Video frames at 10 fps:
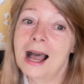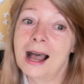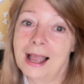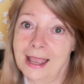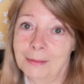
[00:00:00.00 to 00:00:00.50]

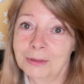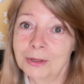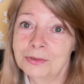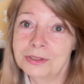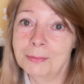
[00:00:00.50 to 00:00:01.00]
I am
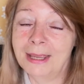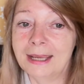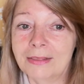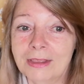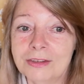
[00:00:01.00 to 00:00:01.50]
going to
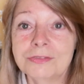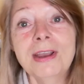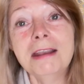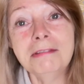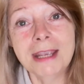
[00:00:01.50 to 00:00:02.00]
make this
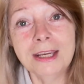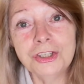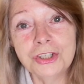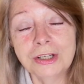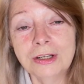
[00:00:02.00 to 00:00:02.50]

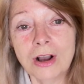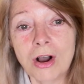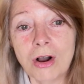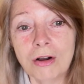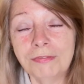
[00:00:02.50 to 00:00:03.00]
variation
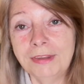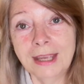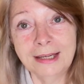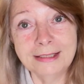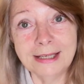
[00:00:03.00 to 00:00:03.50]
of the
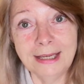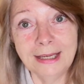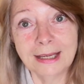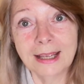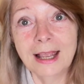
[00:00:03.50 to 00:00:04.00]

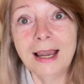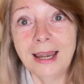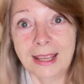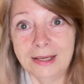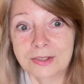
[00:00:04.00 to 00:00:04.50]
antique
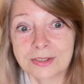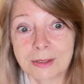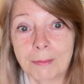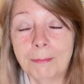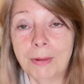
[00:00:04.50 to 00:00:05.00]

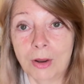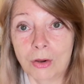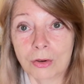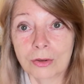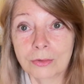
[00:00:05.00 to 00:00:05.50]
lace
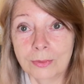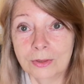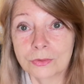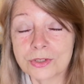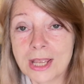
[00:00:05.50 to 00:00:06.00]
block
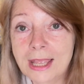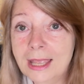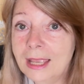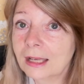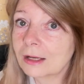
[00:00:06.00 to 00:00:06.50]
quilt.
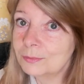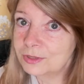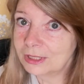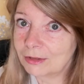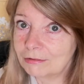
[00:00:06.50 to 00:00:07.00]
It comes
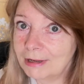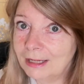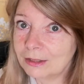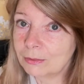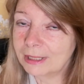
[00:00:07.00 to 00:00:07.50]
together
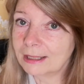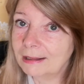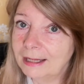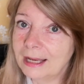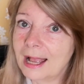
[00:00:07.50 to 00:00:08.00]
really quickly